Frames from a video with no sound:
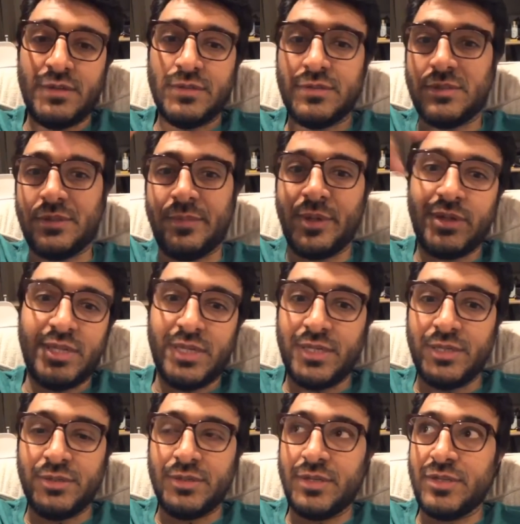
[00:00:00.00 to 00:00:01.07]
semicolon
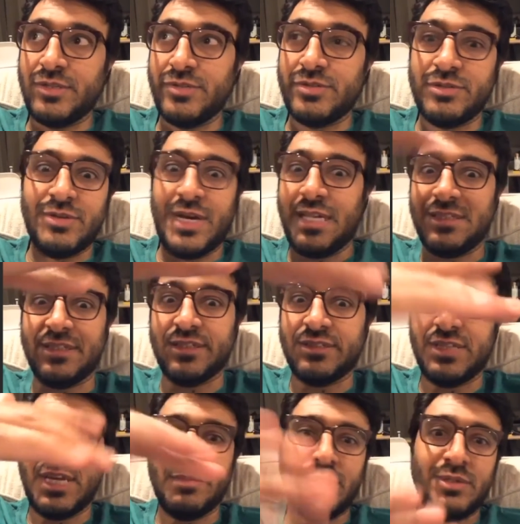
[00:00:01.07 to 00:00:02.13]
you can just do alter
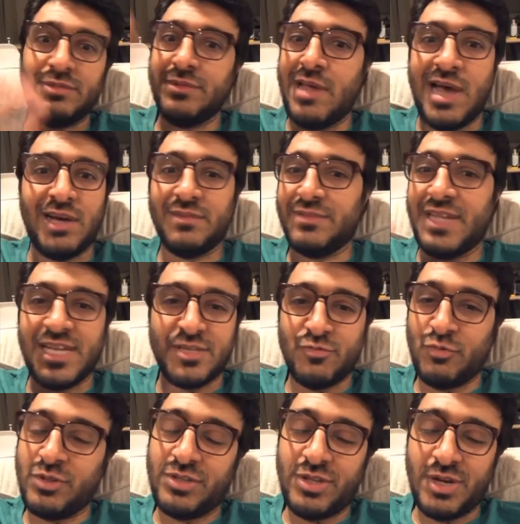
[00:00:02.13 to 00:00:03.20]
table no that
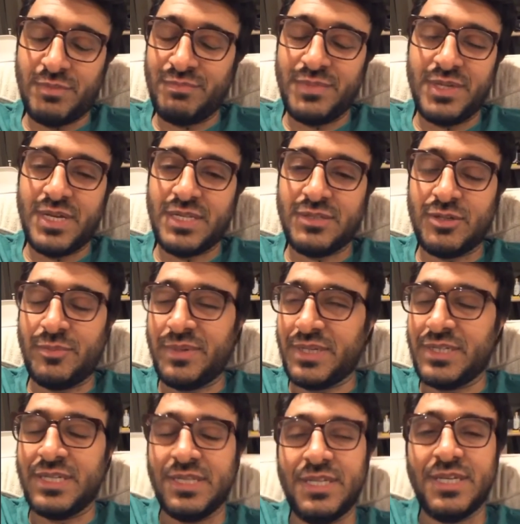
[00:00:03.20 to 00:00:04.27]
will not be atomic
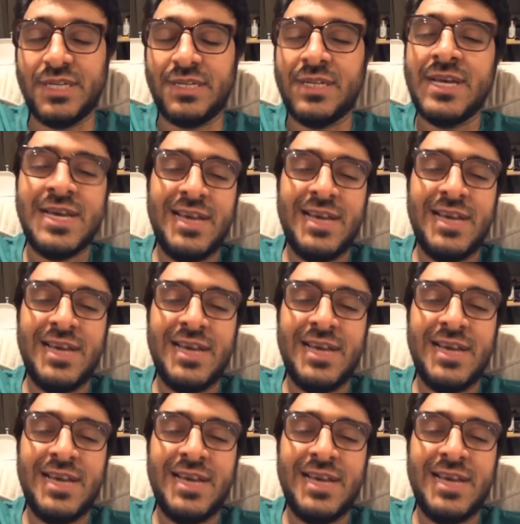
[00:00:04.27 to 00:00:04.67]
ddl